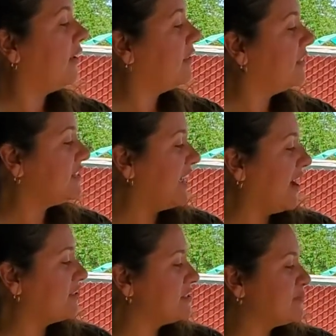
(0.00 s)
The
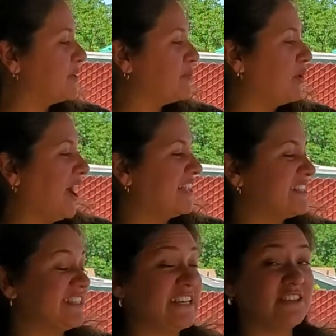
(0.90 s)
townspeople had
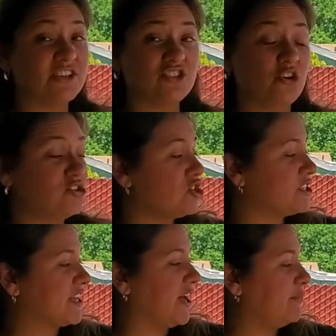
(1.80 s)
seen the
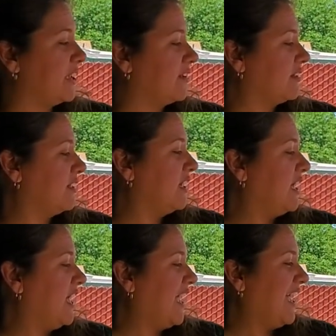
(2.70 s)
soldiers coming,
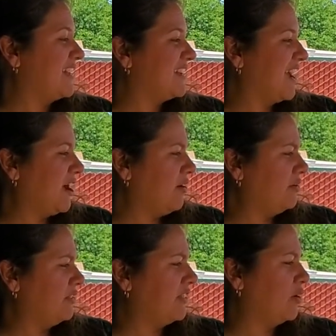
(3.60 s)
and now
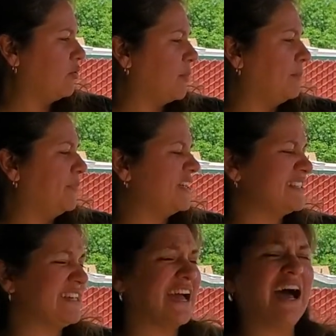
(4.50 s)
they were
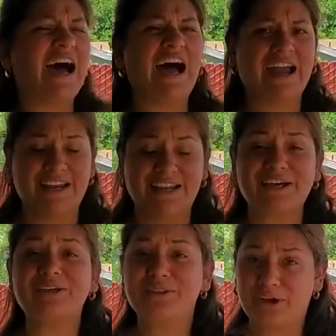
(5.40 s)
busy
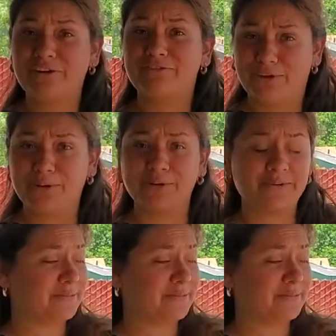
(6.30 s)
hiding their food.